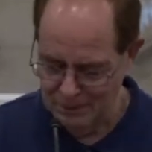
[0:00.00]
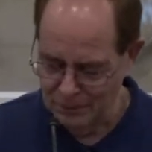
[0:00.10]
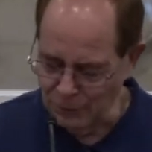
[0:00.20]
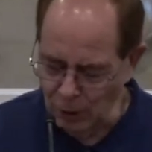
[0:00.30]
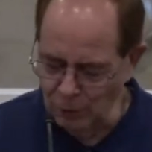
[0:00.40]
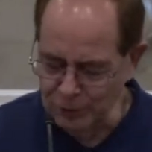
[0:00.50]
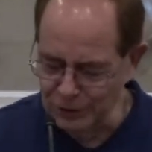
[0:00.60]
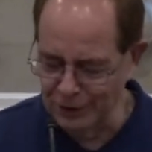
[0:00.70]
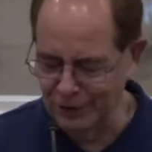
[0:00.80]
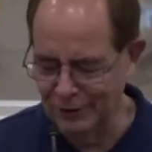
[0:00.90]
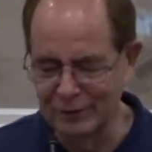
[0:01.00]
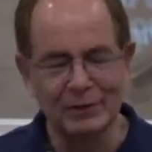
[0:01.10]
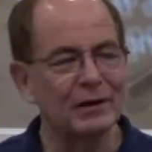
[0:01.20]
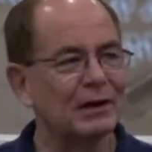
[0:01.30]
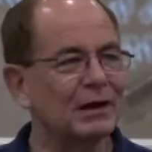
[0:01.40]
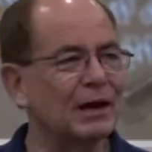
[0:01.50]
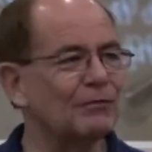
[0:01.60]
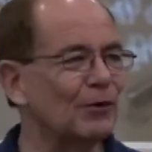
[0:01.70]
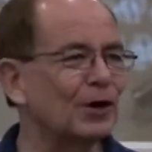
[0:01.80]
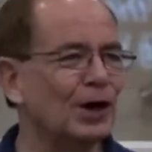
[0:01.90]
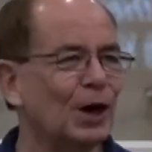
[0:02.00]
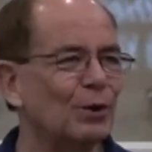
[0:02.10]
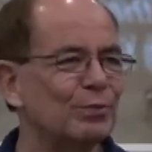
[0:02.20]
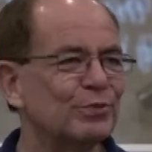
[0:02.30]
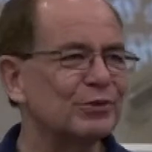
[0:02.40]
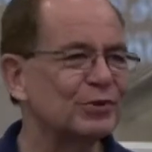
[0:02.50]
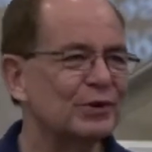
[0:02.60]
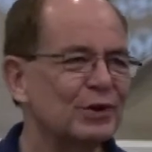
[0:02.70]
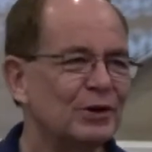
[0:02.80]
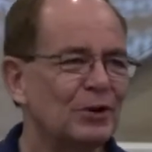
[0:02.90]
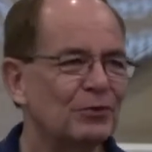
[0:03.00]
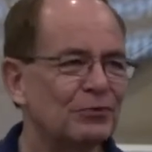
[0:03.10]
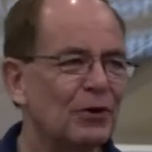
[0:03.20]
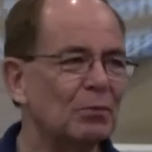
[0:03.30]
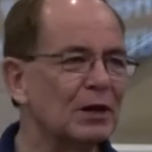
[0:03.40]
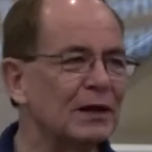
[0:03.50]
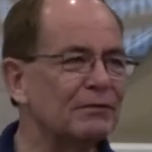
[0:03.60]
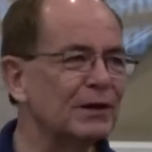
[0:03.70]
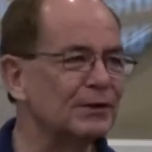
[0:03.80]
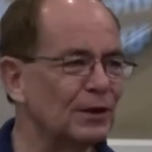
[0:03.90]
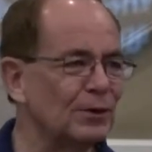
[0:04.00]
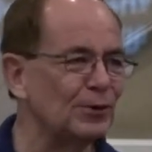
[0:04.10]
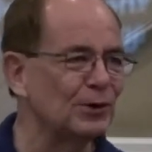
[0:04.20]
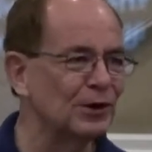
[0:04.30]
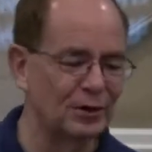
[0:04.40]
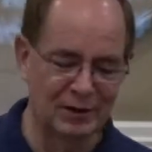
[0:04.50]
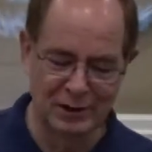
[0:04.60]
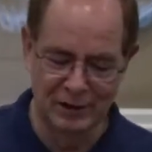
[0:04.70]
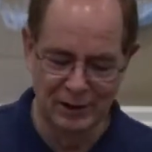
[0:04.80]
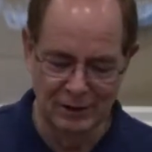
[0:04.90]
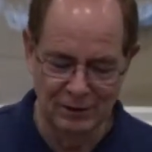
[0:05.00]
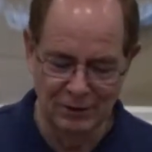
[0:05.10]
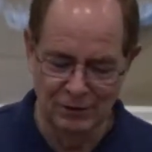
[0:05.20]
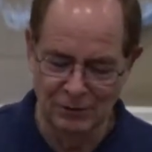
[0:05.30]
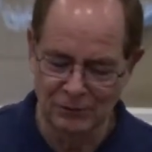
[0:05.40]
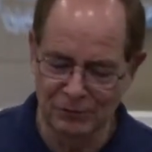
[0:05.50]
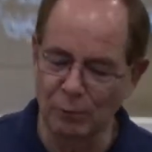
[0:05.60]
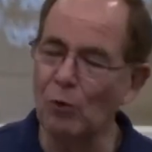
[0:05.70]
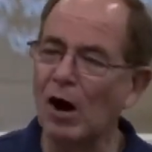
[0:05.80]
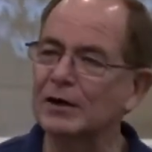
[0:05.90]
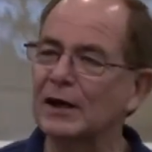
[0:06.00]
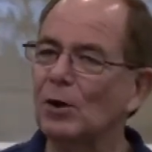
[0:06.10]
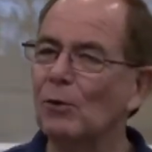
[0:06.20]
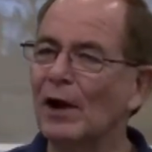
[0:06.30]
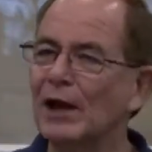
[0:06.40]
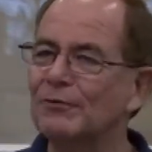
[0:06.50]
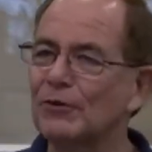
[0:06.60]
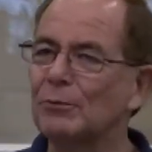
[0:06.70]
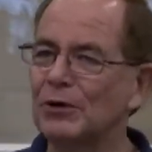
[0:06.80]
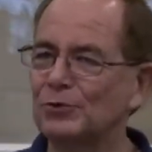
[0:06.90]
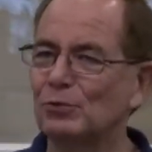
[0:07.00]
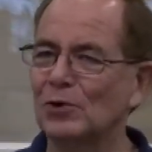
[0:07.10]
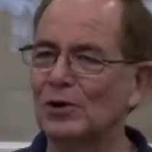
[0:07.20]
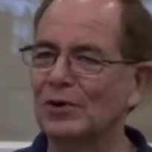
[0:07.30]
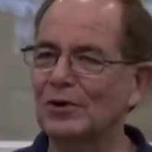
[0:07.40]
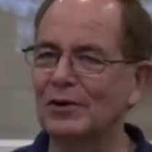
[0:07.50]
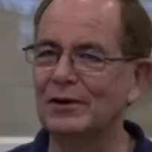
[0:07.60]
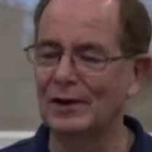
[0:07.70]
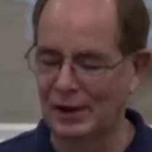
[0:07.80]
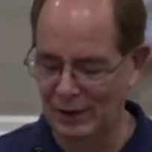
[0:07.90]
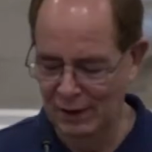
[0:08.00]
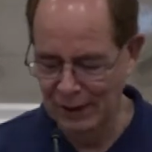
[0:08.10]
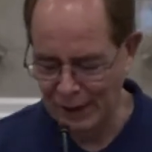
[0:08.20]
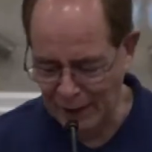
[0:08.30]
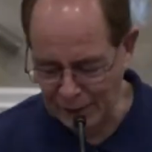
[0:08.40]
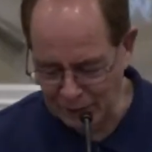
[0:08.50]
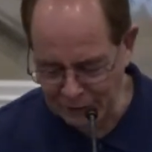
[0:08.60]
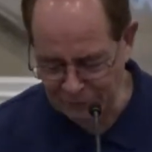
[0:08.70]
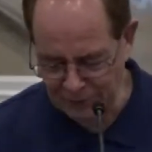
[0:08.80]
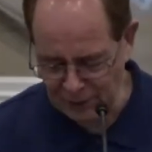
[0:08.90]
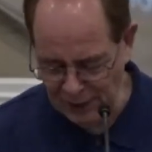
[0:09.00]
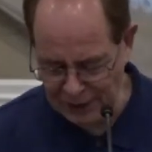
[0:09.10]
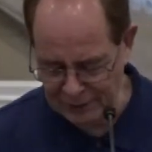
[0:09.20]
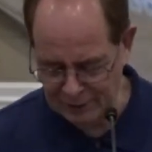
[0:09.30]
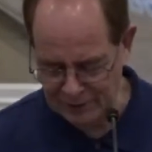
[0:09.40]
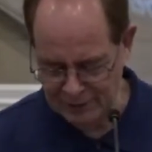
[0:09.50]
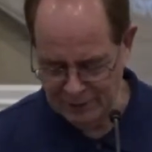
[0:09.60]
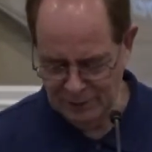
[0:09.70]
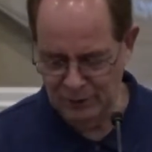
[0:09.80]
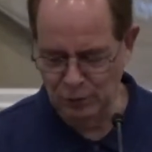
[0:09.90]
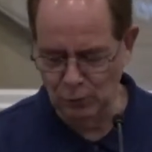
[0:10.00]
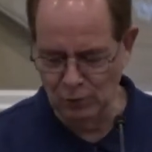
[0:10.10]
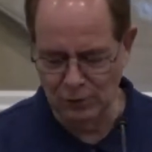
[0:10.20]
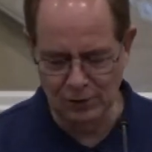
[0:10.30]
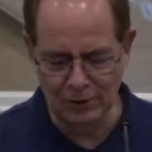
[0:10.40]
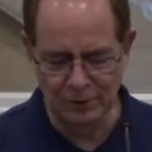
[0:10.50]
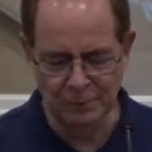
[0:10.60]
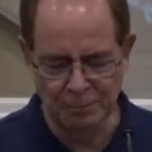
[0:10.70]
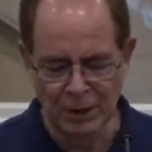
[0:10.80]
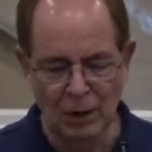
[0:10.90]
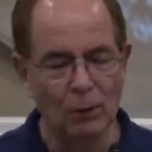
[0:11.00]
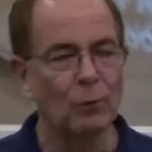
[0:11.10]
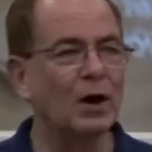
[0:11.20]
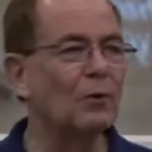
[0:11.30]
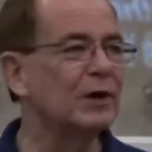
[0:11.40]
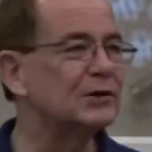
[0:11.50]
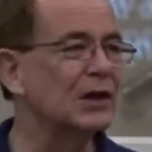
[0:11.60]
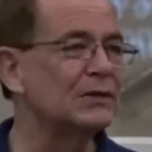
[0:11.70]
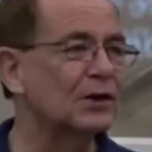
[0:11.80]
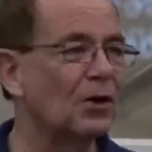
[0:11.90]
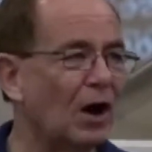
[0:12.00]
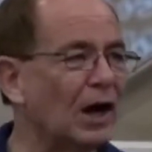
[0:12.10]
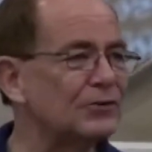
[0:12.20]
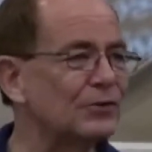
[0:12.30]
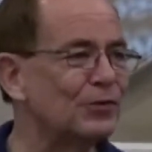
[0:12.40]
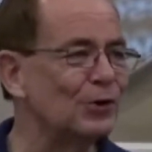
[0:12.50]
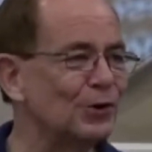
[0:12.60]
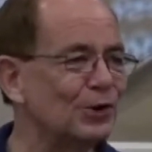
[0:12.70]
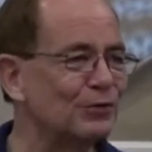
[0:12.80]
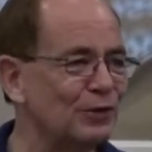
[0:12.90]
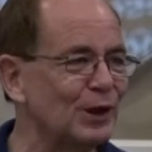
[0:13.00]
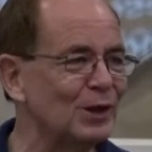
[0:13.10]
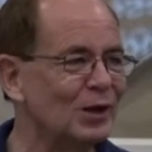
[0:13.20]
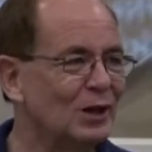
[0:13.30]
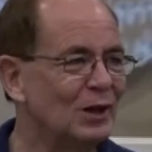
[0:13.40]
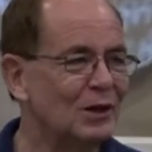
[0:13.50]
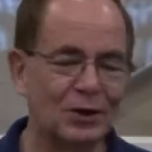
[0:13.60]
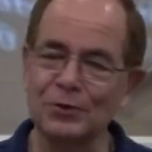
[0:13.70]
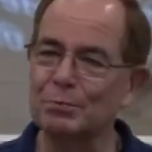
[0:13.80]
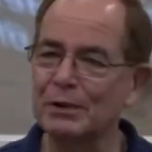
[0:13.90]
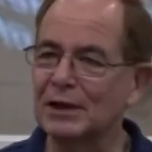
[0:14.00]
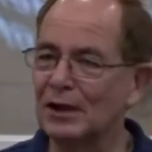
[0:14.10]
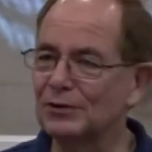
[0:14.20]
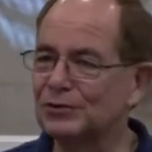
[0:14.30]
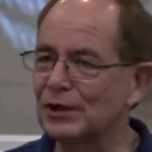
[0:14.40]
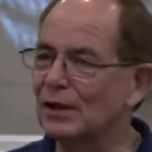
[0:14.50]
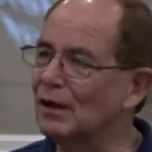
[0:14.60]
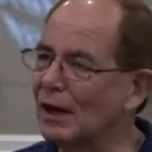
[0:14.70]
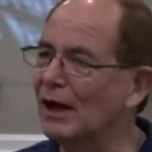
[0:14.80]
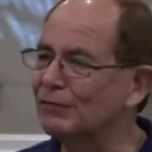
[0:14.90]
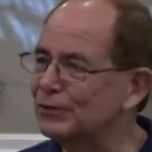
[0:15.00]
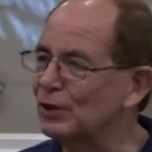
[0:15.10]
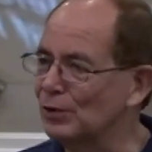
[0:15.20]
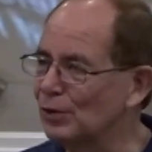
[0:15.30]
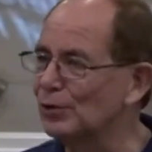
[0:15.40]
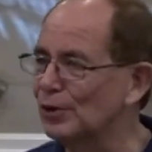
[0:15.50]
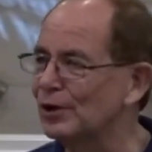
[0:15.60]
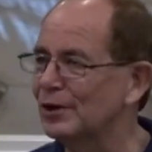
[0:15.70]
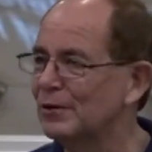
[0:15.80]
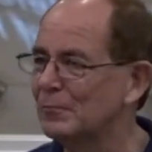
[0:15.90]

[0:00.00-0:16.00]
No good ever comes from leaving the Lord, from walking away from His Word, and living like the world. Well, we see the cause of her defeat is because she left the Lord